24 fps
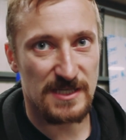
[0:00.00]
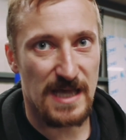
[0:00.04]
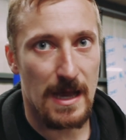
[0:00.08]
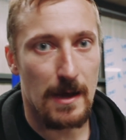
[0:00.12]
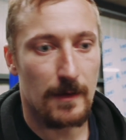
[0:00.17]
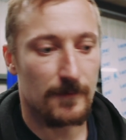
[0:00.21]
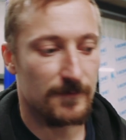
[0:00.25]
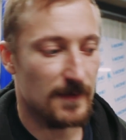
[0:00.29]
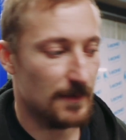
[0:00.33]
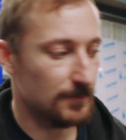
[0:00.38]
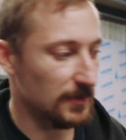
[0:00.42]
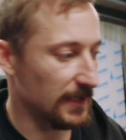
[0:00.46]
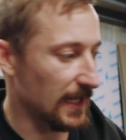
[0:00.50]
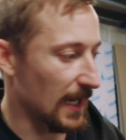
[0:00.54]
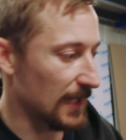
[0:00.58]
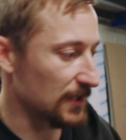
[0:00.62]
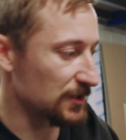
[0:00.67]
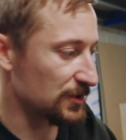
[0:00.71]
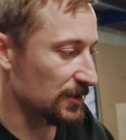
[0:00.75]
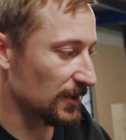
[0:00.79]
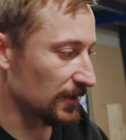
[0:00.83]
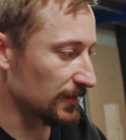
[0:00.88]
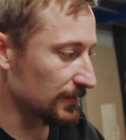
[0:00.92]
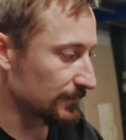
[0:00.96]
tower
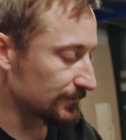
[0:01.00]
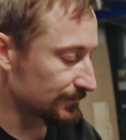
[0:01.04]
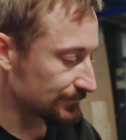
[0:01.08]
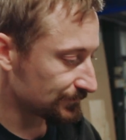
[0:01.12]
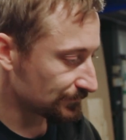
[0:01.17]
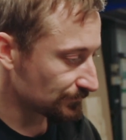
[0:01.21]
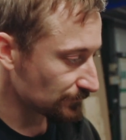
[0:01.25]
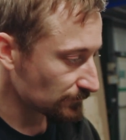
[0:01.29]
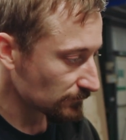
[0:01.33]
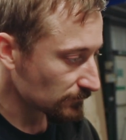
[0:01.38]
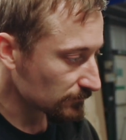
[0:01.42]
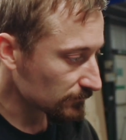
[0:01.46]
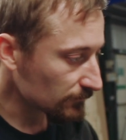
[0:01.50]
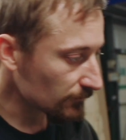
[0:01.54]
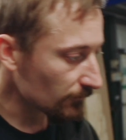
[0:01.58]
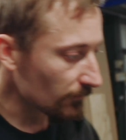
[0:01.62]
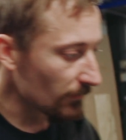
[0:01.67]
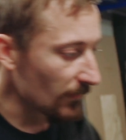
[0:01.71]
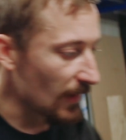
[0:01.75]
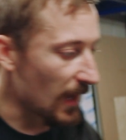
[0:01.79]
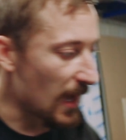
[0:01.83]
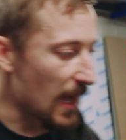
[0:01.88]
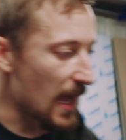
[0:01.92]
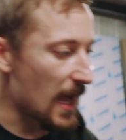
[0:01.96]
fabrication,
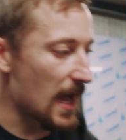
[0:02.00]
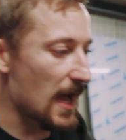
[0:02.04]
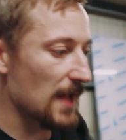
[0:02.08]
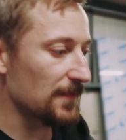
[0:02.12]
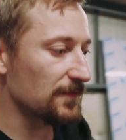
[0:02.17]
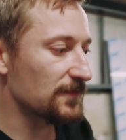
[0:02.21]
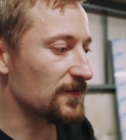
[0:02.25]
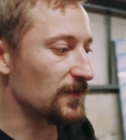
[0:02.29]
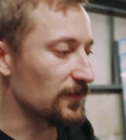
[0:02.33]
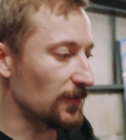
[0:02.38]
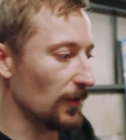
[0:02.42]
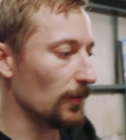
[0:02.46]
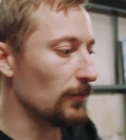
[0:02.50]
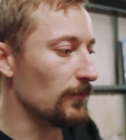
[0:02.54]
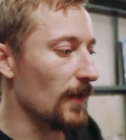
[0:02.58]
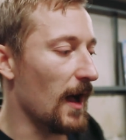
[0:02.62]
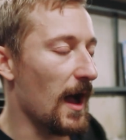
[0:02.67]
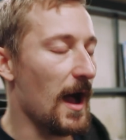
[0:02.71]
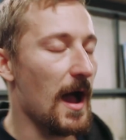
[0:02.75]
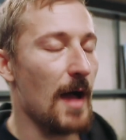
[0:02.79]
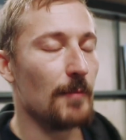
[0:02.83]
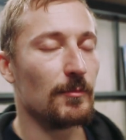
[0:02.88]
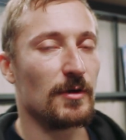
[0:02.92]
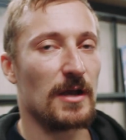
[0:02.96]
and to do
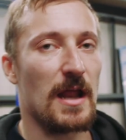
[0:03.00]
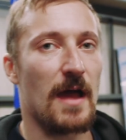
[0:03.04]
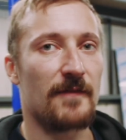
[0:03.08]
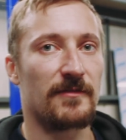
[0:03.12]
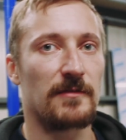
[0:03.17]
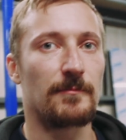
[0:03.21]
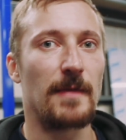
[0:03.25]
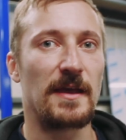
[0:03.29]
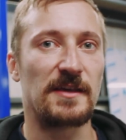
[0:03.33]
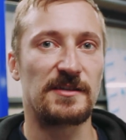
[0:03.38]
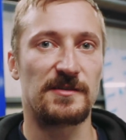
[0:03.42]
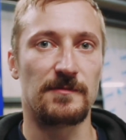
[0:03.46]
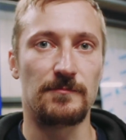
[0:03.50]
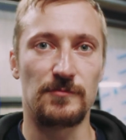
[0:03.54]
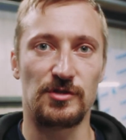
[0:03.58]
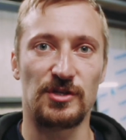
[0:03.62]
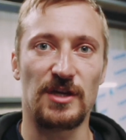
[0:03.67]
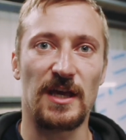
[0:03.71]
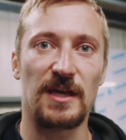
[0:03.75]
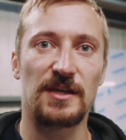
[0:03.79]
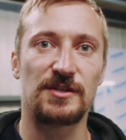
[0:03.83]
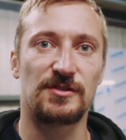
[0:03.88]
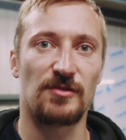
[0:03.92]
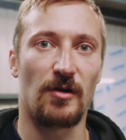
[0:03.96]
that I'm going to have to make some
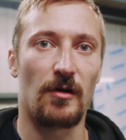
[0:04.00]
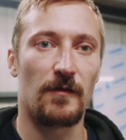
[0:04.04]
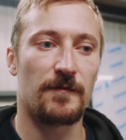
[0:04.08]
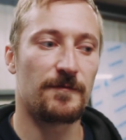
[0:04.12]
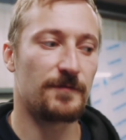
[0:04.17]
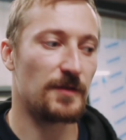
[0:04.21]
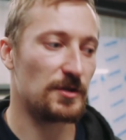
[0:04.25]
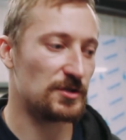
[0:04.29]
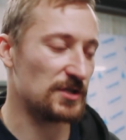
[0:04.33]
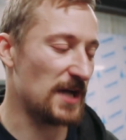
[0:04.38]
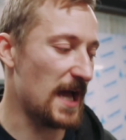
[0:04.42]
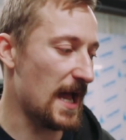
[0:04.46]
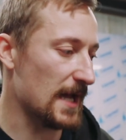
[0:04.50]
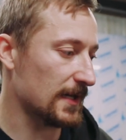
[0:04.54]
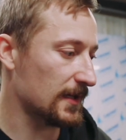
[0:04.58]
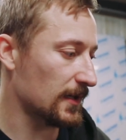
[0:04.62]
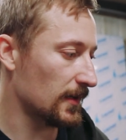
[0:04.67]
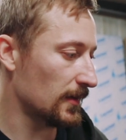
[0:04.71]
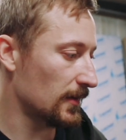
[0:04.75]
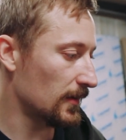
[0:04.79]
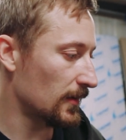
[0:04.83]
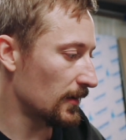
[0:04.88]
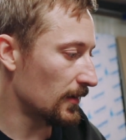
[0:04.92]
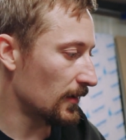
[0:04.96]
jigs off the Jag.
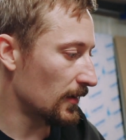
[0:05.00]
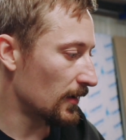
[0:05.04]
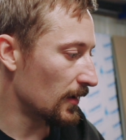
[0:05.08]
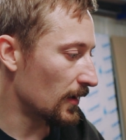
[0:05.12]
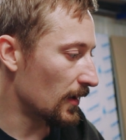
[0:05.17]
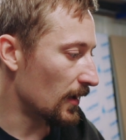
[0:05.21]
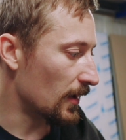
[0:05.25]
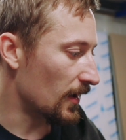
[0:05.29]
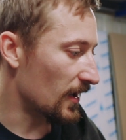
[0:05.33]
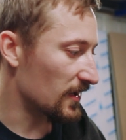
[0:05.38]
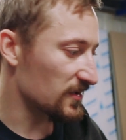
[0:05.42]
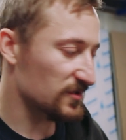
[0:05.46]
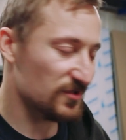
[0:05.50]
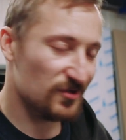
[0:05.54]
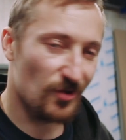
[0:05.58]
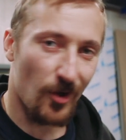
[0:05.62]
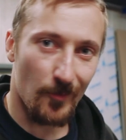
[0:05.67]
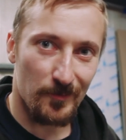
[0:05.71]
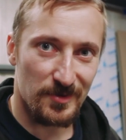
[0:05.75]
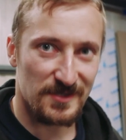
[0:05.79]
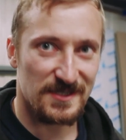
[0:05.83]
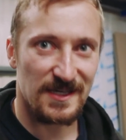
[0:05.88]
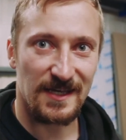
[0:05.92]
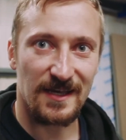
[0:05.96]
It's
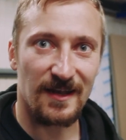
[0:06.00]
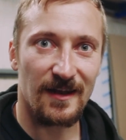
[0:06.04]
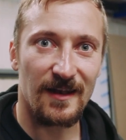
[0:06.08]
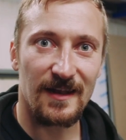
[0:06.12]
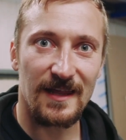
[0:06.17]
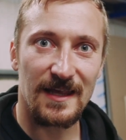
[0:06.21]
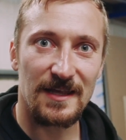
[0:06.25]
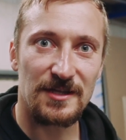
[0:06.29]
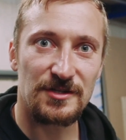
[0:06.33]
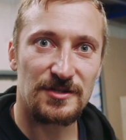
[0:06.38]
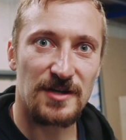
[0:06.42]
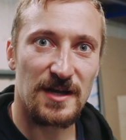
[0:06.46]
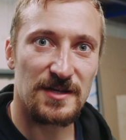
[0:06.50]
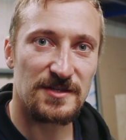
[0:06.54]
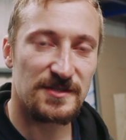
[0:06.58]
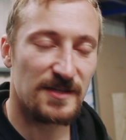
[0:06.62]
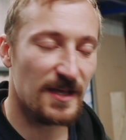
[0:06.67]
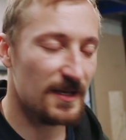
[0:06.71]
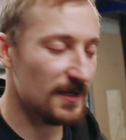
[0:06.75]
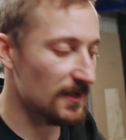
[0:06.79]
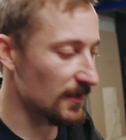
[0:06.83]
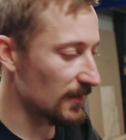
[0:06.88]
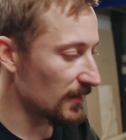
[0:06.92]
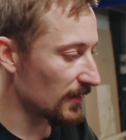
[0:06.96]
not particularly
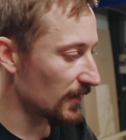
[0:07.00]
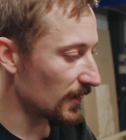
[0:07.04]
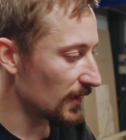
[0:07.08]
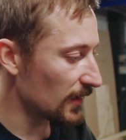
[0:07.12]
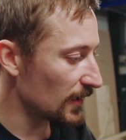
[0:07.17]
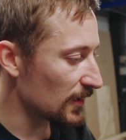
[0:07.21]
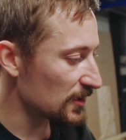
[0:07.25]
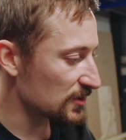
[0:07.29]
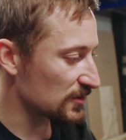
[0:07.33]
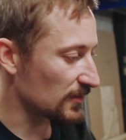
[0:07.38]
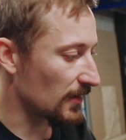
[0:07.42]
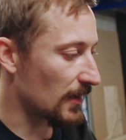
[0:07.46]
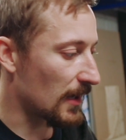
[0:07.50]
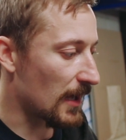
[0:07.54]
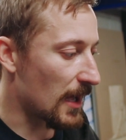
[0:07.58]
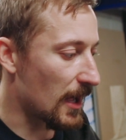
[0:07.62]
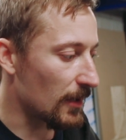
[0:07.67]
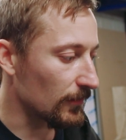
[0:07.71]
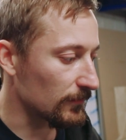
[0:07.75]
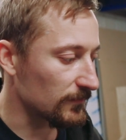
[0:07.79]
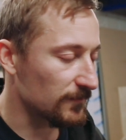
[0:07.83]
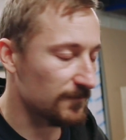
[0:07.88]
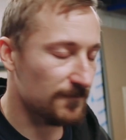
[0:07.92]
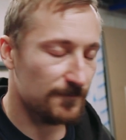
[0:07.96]
interesting, so
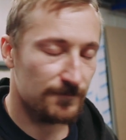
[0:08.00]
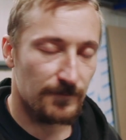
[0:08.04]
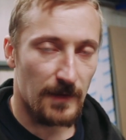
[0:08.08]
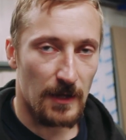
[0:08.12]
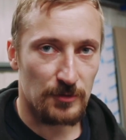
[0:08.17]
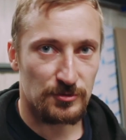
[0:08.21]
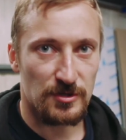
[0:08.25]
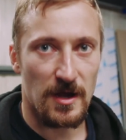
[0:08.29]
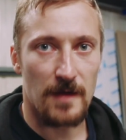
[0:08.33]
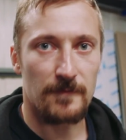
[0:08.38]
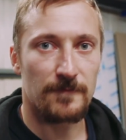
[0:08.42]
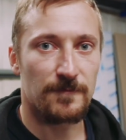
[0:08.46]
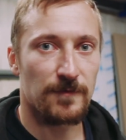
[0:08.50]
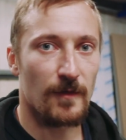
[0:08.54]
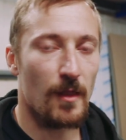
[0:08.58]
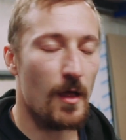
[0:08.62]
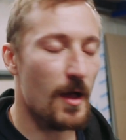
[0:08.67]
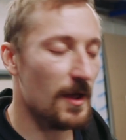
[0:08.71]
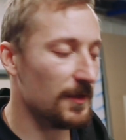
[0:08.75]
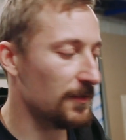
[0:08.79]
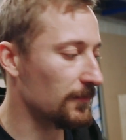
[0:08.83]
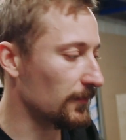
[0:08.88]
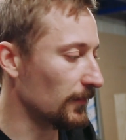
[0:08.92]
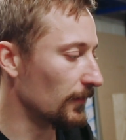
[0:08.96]
I'll try and
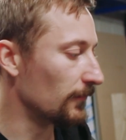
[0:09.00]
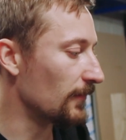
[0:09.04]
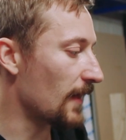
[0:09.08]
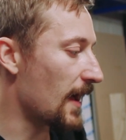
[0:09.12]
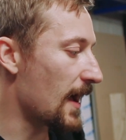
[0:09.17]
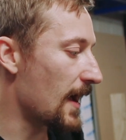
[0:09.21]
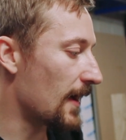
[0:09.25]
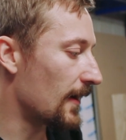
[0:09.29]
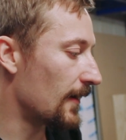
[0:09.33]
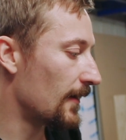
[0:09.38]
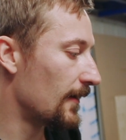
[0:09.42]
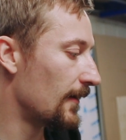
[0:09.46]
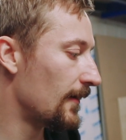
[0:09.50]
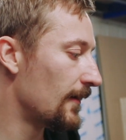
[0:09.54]
fly through that,